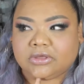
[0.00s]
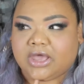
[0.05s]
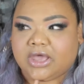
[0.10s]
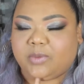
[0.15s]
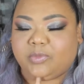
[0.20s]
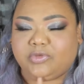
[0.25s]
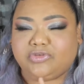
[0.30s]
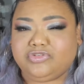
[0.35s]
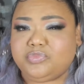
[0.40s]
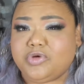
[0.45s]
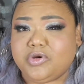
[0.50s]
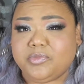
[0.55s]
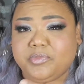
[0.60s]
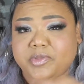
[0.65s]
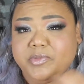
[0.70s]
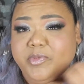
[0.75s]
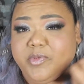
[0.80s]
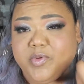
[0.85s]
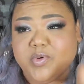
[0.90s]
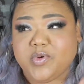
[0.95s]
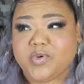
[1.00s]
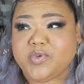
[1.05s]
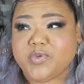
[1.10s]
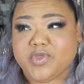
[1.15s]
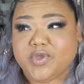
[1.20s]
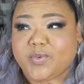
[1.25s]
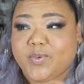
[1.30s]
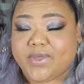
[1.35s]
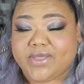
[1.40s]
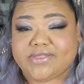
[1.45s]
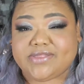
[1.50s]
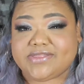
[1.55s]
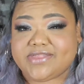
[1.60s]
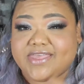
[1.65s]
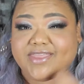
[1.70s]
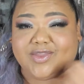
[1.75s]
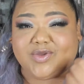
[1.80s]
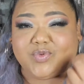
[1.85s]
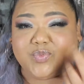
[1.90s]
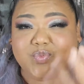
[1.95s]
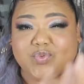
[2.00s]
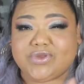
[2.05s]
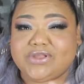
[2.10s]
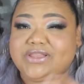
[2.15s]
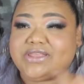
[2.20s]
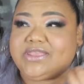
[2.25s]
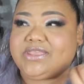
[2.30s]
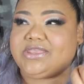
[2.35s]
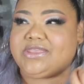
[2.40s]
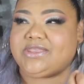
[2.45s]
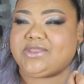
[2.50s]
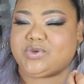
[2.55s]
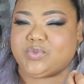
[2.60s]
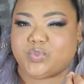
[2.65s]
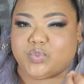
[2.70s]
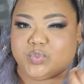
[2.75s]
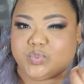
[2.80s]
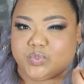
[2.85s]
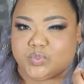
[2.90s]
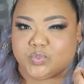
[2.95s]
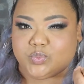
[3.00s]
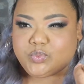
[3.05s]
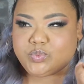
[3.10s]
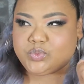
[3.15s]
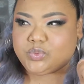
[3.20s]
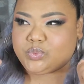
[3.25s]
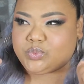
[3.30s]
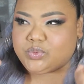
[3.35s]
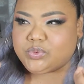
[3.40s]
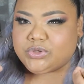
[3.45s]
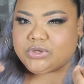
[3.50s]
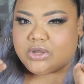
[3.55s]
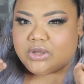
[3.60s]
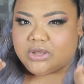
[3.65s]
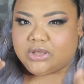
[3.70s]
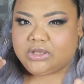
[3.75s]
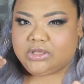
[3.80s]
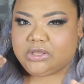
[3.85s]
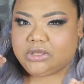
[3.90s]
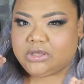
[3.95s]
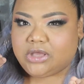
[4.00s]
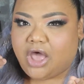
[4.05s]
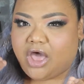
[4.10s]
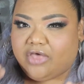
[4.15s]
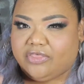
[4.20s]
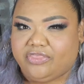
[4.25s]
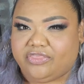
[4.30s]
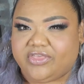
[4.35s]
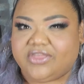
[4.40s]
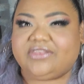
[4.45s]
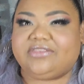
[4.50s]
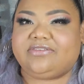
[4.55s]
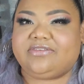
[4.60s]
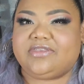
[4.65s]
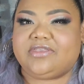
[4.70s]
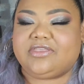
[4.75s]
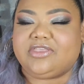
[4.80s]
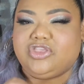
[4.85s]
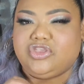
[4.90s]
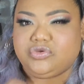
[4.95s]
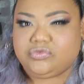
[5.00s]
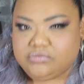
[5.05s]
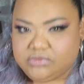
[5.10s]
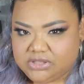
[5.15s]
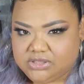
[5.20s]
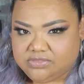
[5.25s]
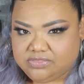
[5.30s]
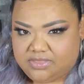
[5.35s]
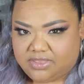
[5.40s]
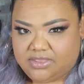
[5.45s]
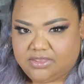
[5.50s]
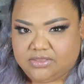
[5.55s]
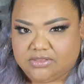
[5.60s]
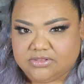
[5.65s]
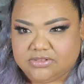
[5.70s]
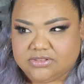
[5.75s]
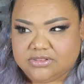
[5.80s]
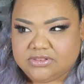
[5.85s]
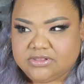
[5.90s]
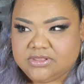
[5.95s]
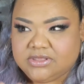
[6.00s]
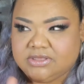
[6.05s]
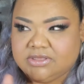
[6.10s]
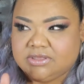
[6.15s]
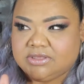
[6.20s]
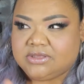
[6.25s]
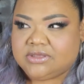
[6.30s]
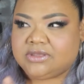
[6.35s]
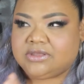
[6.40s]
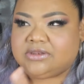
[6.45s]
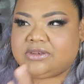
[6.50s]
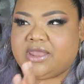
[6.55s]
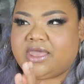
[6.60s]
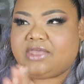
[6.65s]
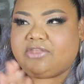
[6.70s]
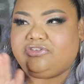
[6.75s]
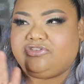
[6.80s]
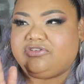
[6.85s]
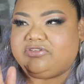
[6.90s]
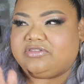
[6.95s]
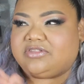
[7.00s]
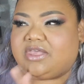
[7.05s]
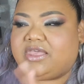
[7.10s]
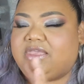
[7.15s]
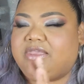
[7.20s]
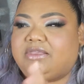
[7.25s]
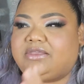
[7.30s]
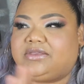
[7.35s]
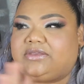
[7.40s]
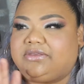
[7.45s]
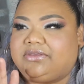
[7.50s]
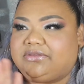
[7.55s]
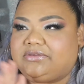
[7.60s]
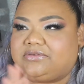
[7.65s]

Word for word: I wish more people would request like really authentic, unique things, not just like